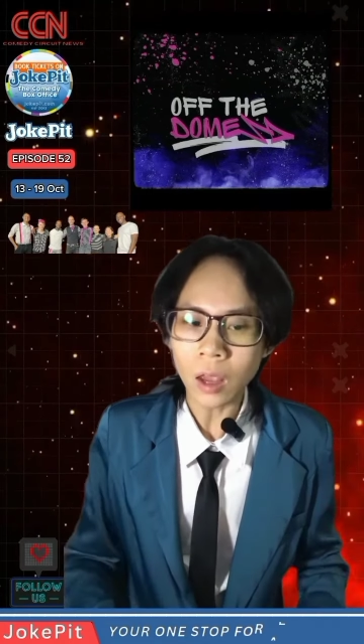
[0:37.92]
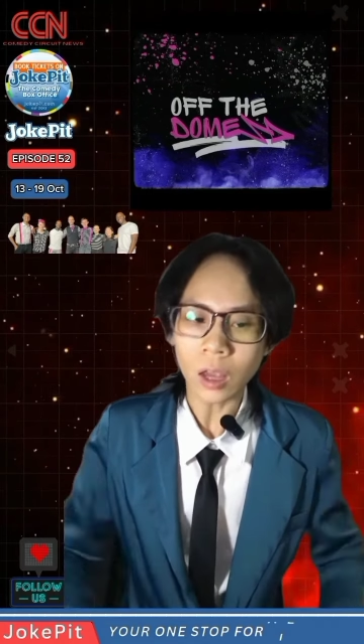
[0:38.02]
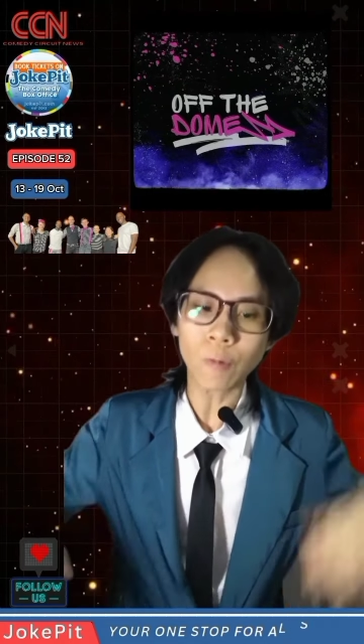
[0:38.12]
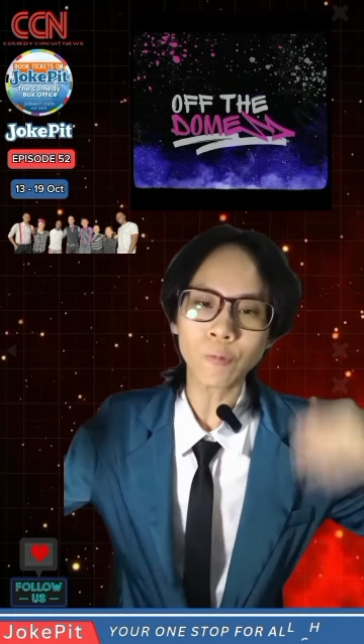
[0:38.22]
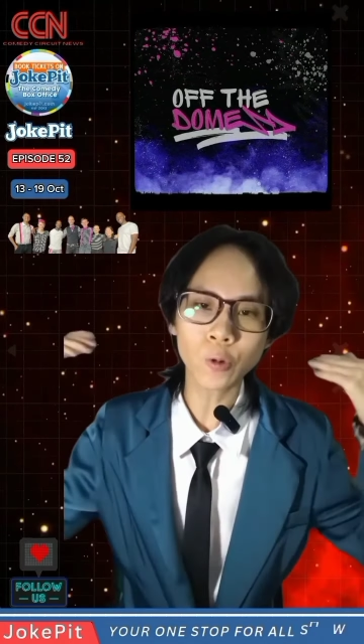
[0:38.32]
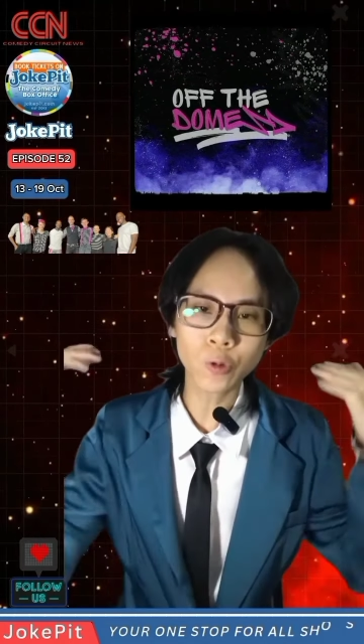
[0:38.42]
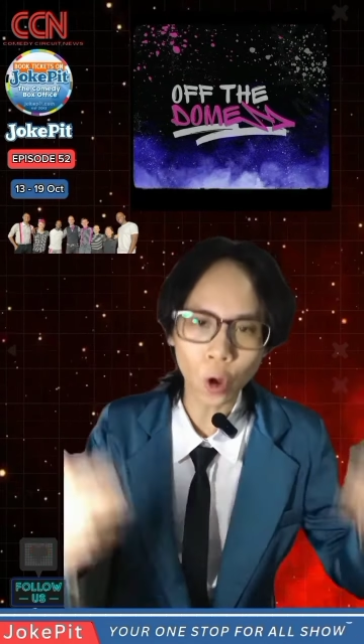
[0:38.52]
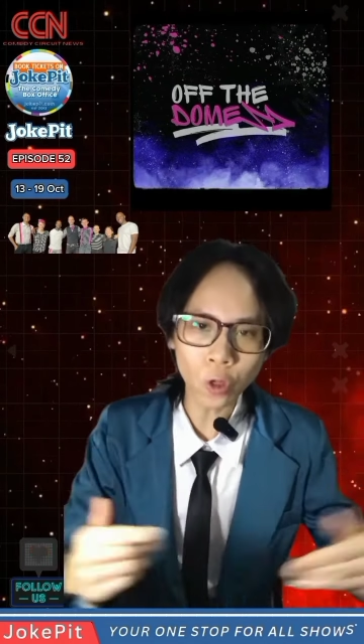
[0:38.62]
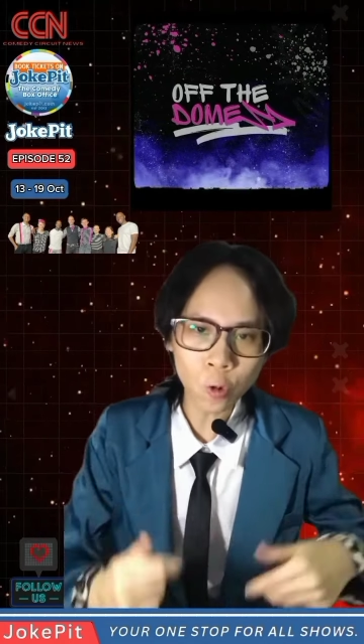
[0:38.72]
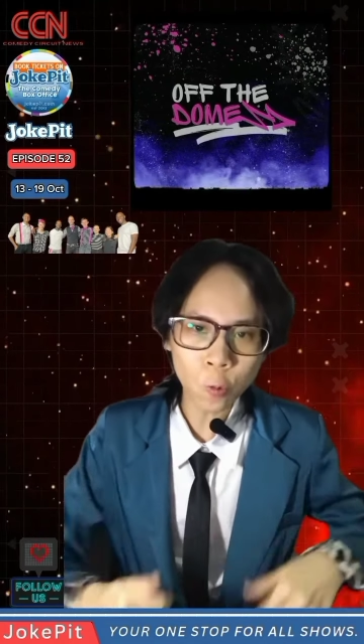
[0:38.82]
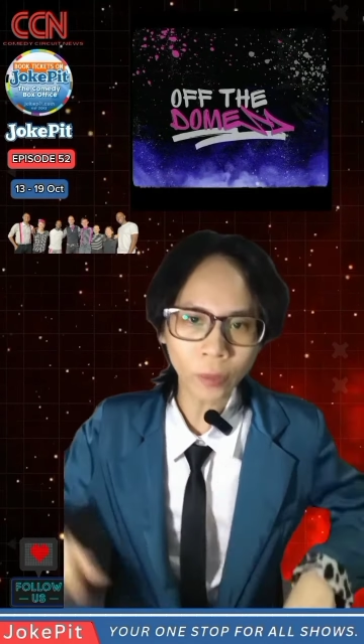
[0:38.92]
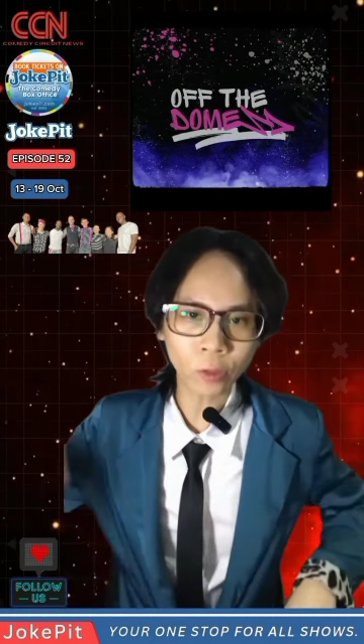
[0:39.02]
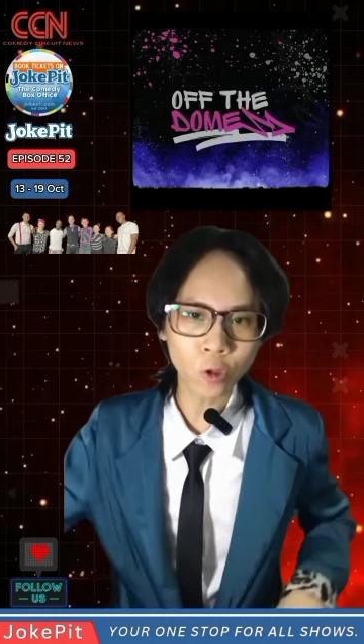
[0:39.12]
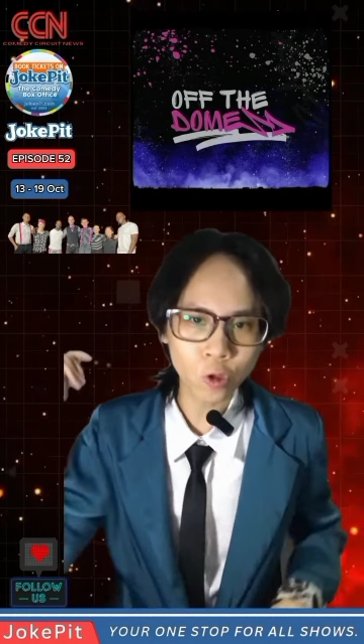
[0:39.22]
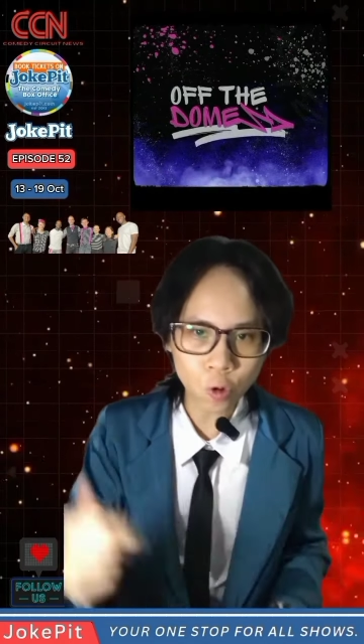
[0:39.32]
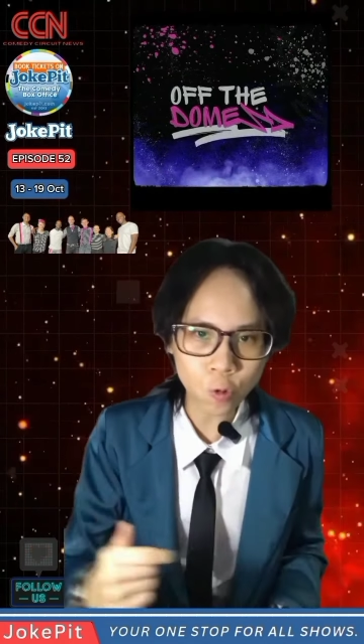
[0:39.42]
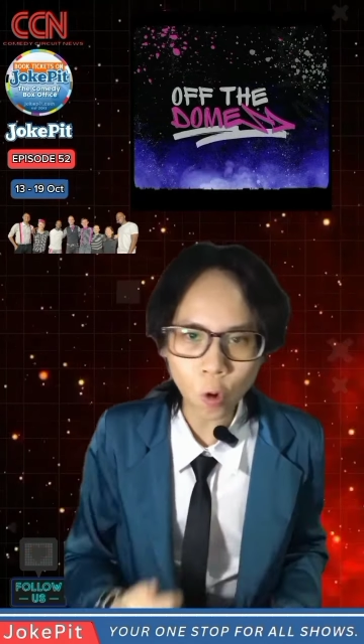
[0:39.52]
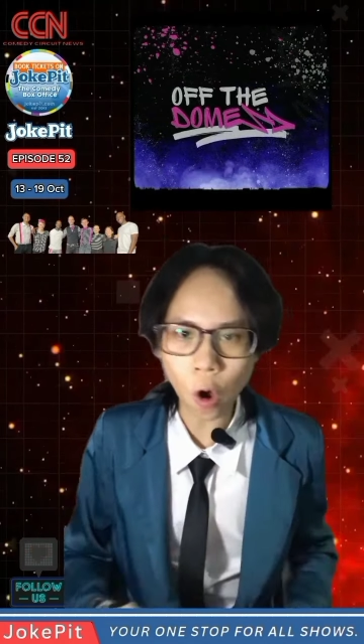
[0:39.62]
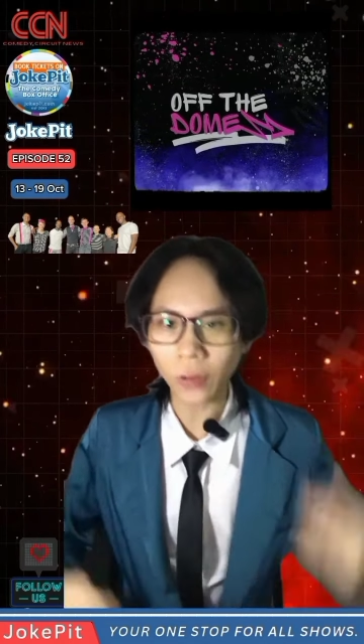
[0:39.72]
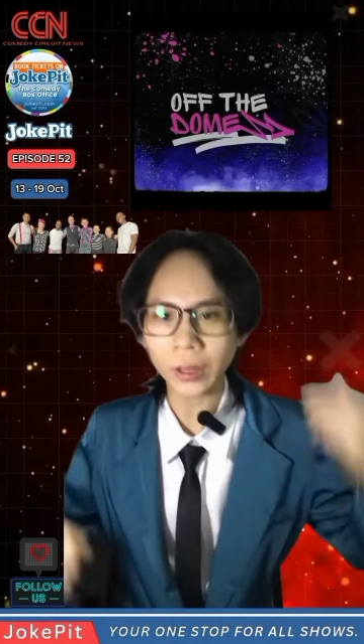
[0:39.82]
If you don't know what to do
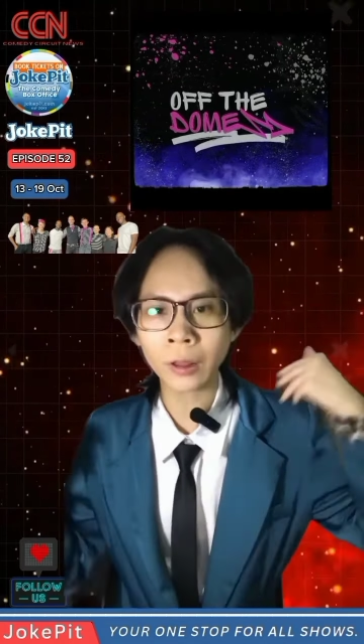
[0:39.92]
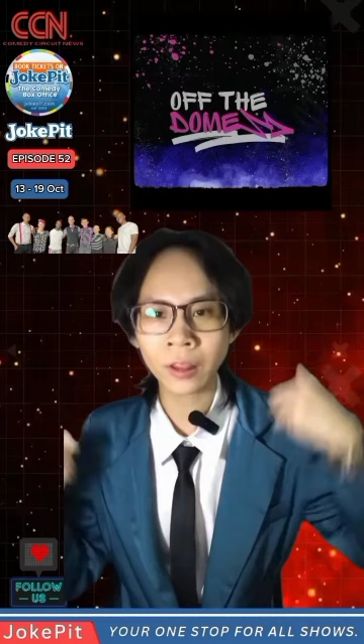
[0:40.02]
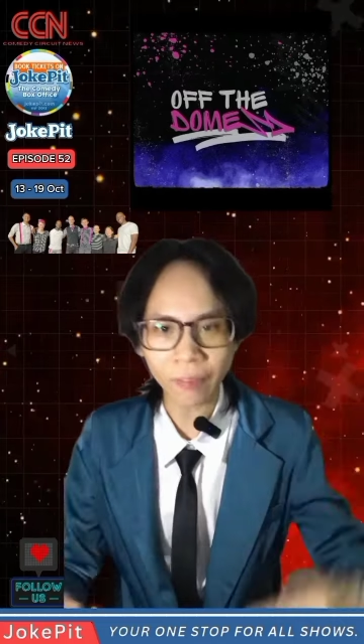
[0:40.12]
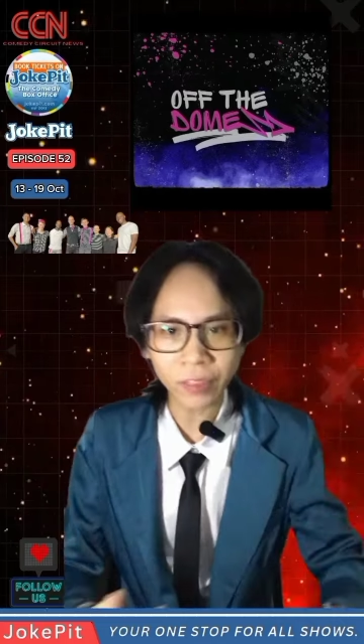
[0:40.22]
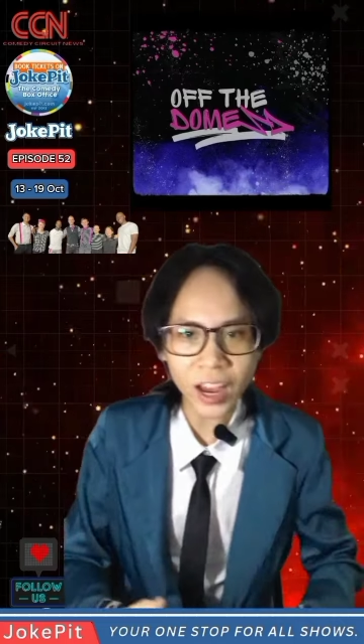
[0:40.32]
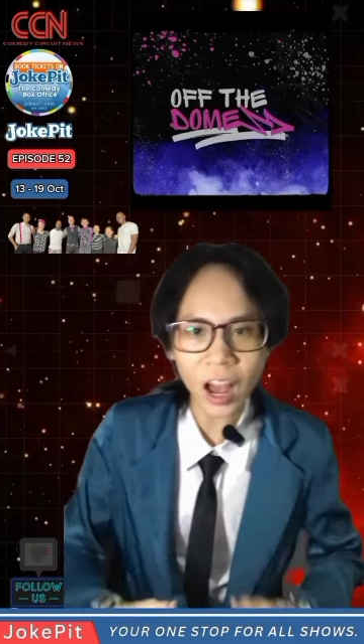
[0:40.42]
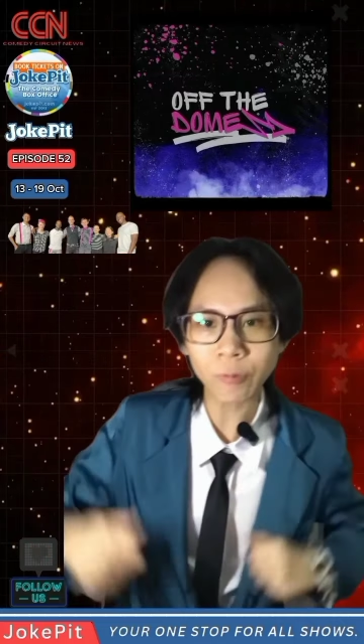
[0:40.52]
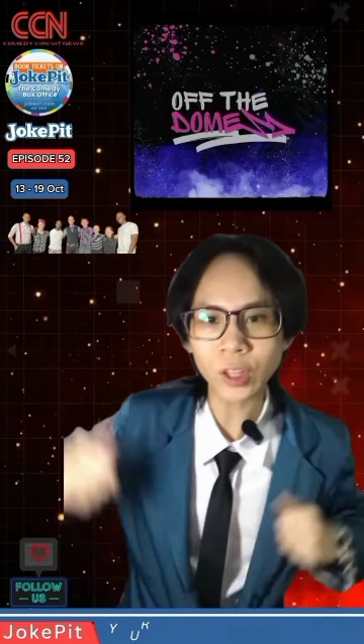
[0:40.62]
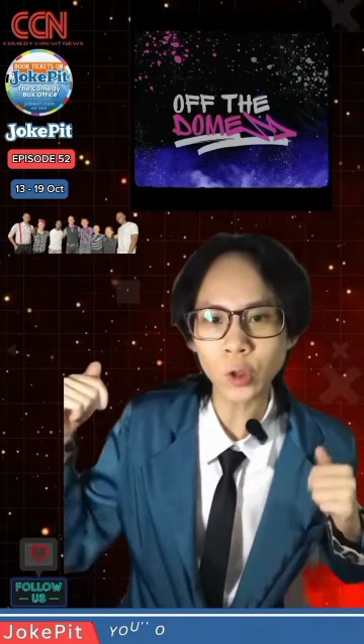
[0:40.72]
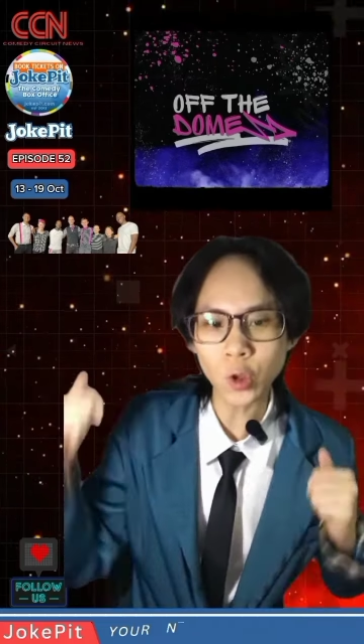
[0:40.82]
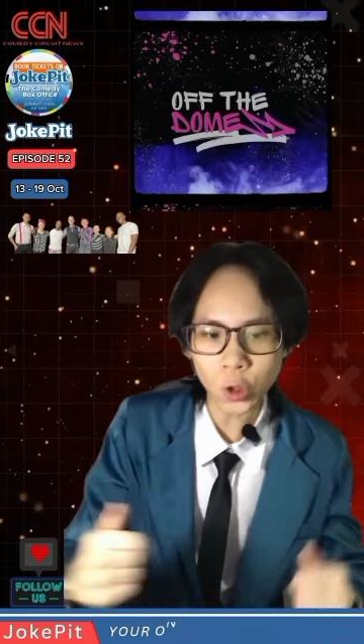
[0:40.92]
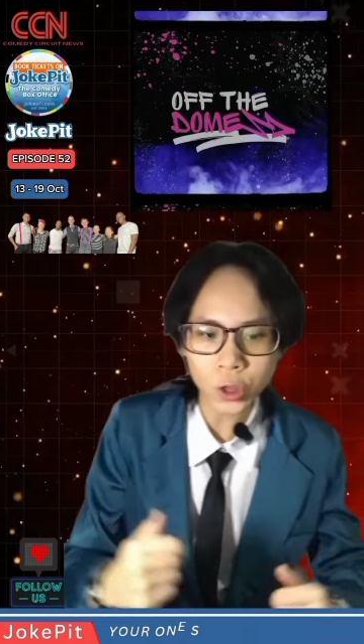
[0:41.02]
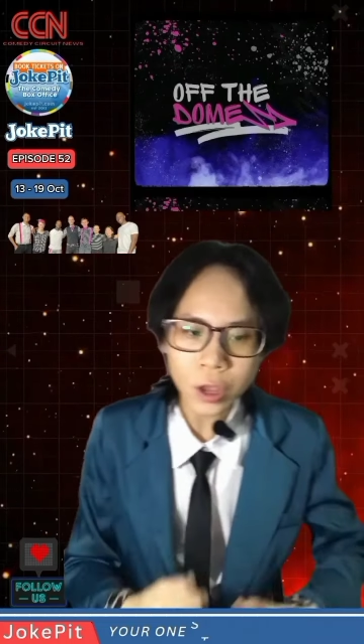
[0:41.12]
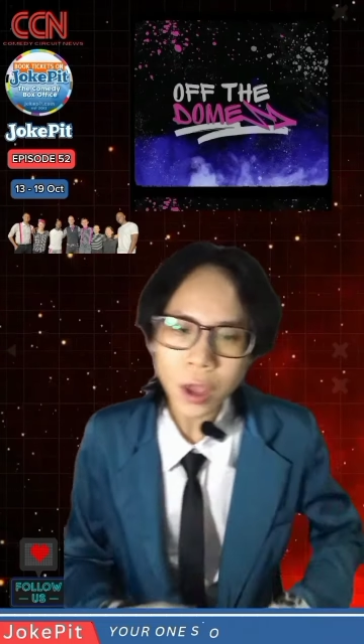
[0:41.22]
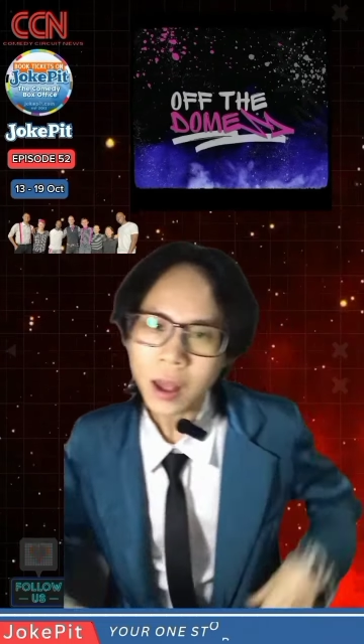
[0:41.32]
on a Sunday afternoon,